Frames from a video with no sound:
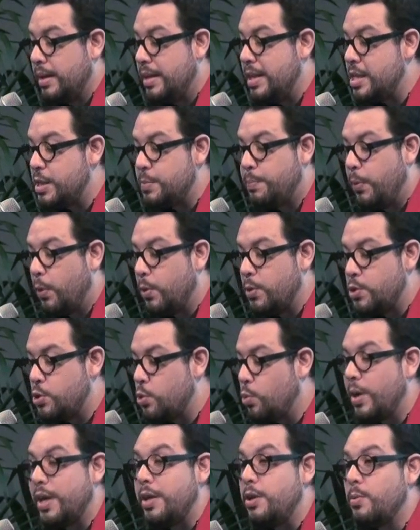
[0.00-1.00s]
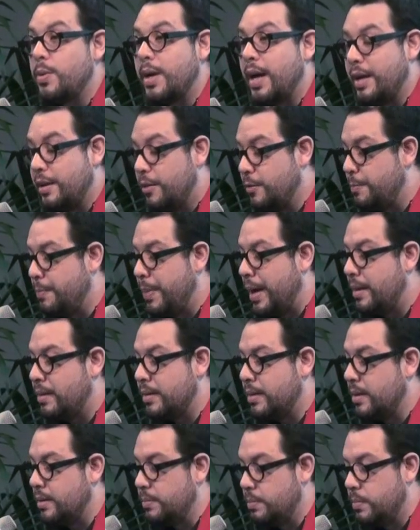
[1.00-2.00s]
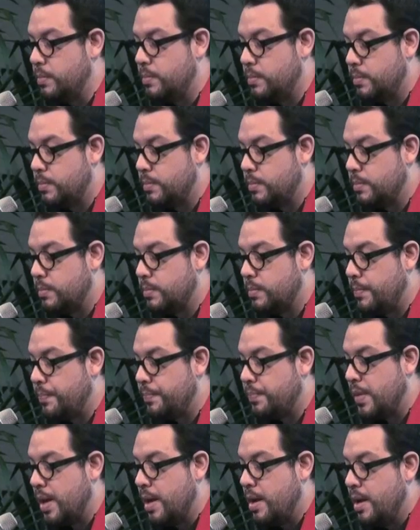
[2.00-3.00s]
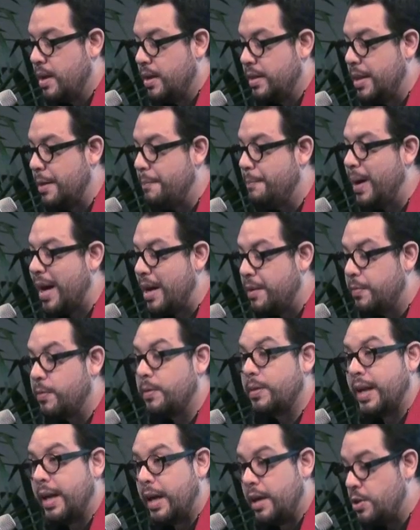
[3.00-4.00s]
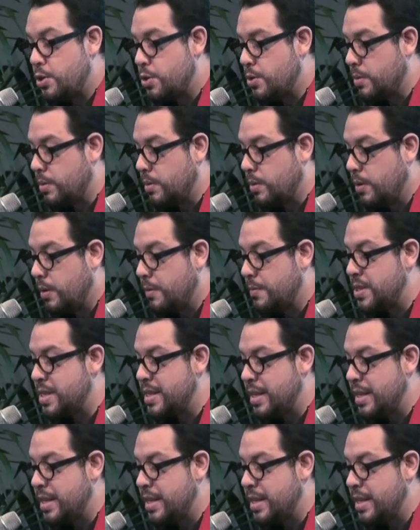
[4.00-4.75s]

This points to a new kind of paradigm, the bifurcation of